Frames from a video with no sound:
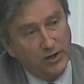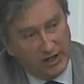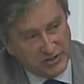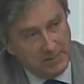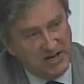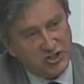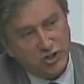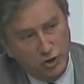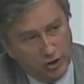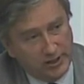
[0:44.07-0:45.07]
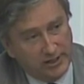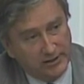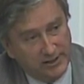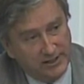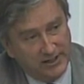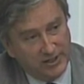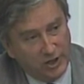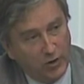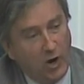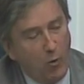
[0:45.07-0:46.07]
As I mentioned earlier,
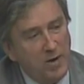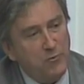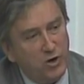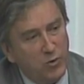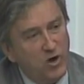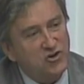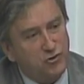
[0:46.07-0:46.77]
$1.1